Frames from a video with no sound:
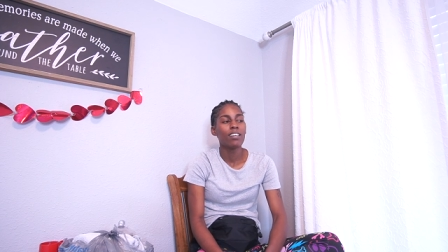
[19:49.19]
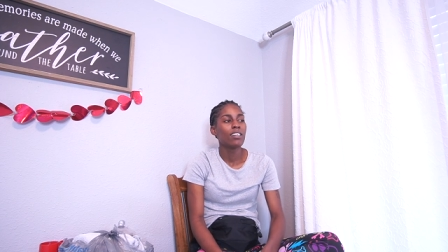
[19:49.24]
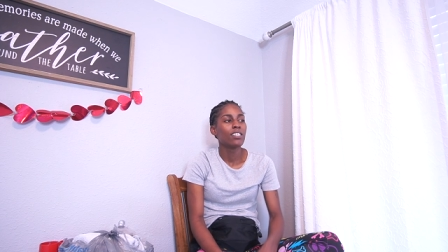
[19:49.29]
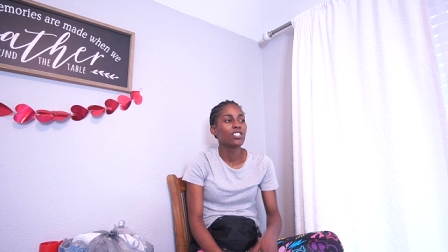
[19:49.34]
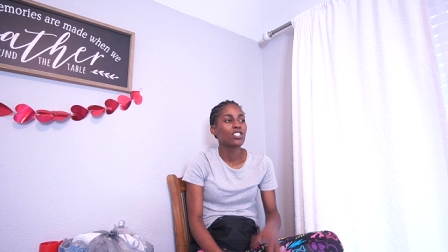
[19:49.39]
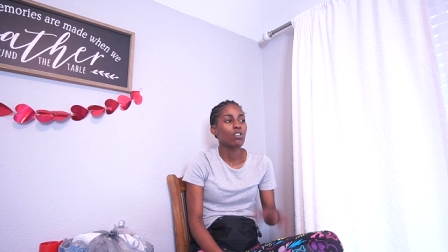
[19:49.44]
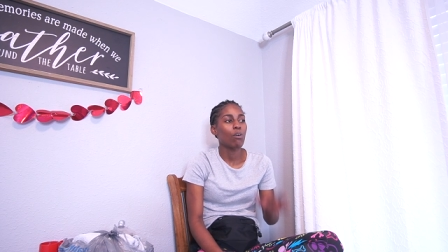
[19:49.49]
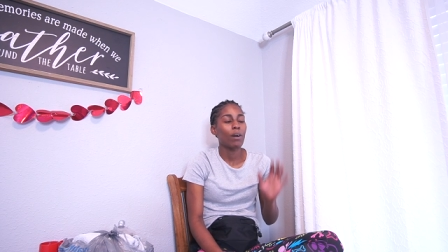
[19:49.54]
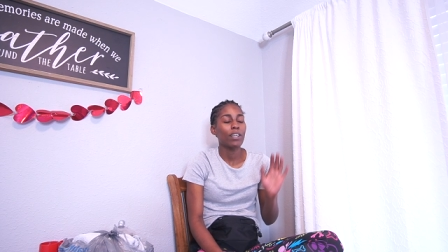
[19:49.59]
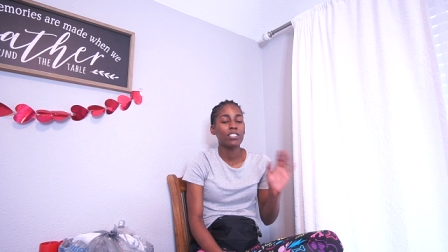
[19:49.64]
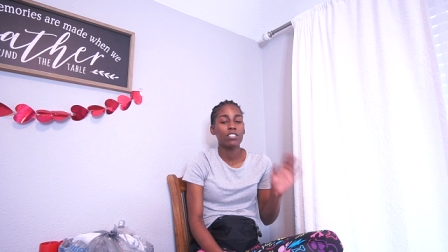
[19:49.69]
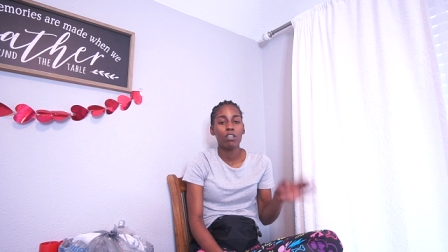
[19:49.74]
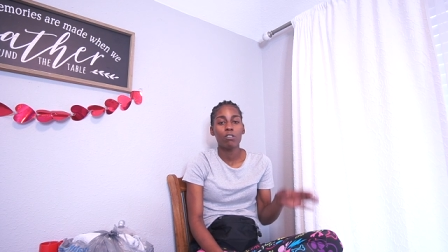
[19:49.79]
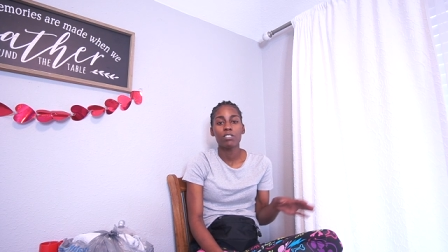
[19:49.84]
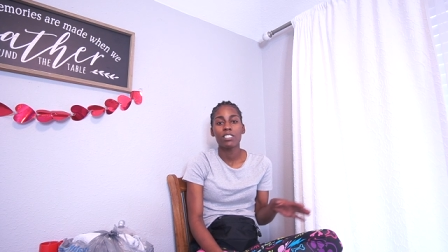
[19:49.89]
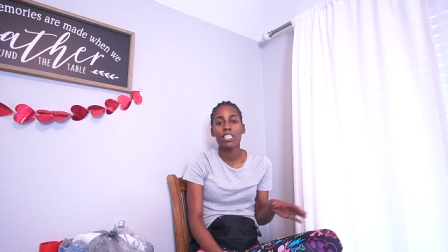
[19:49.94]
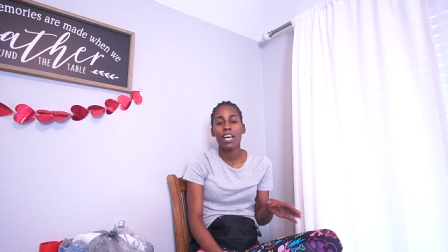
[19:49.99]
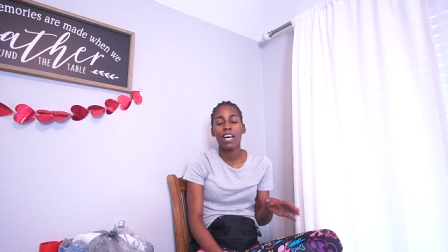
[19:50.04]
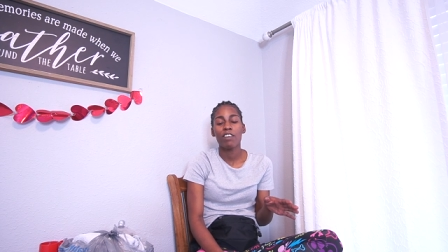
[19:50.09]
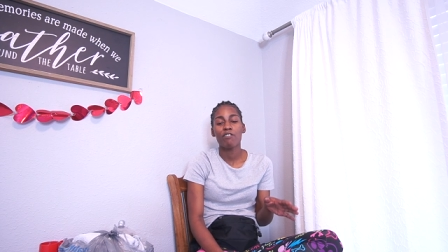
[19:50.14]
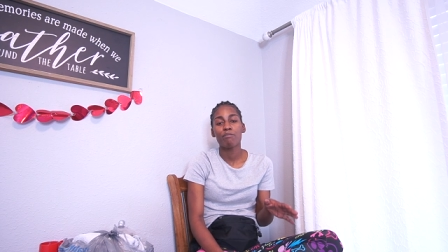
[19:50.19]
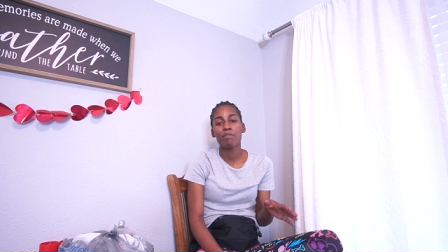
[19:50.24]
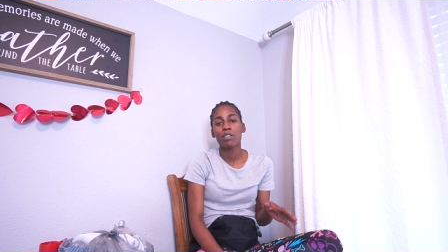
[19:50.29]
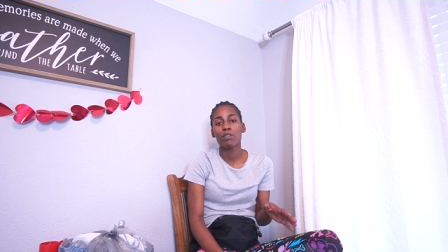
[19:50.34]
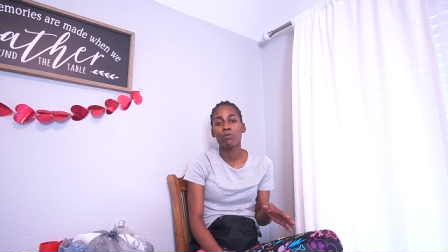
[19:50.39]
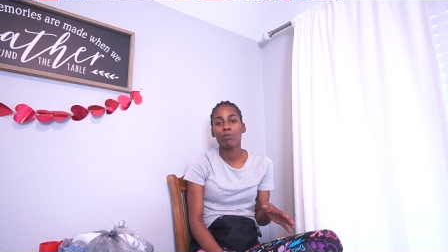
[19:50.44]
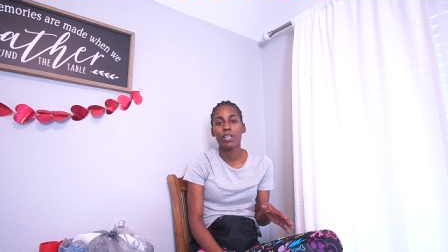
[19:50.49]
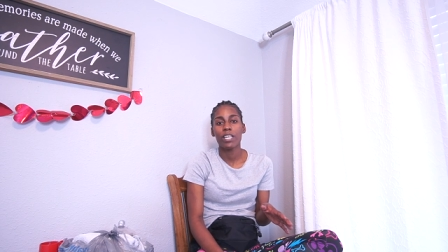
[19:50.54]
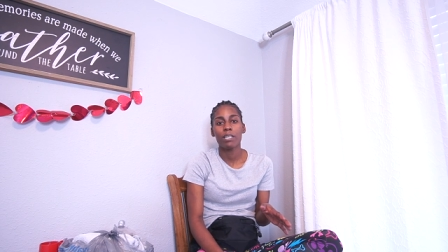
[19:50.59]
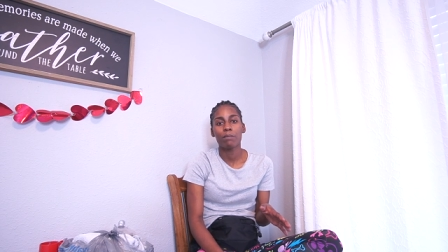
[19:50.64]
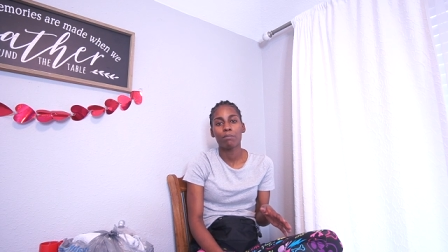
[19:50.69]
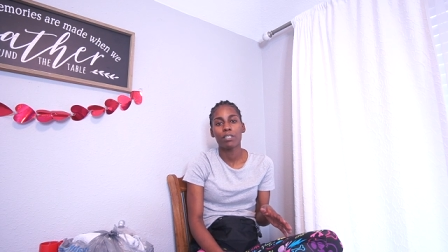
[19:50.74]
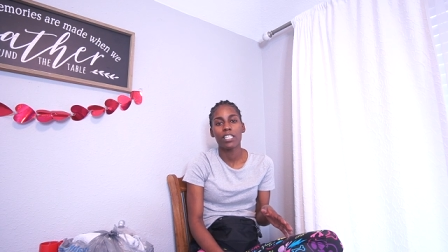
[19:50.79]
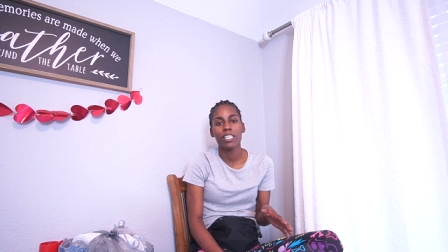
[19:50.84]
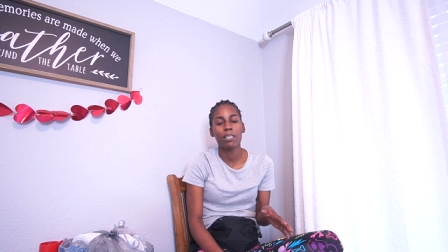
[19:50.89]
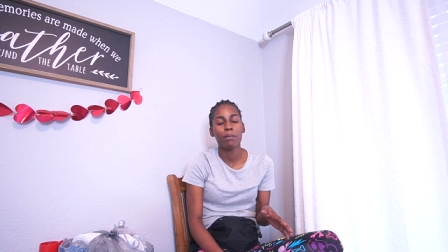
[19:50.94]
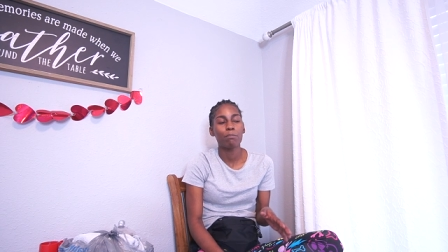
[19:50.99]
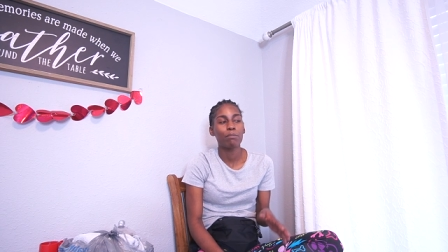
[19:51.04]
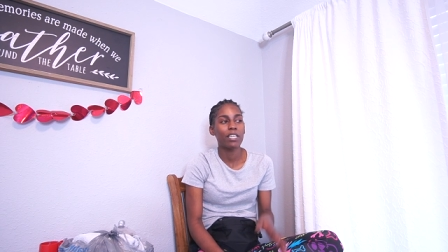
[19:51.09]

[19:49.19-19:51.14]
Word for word: So I know that I've been rambling,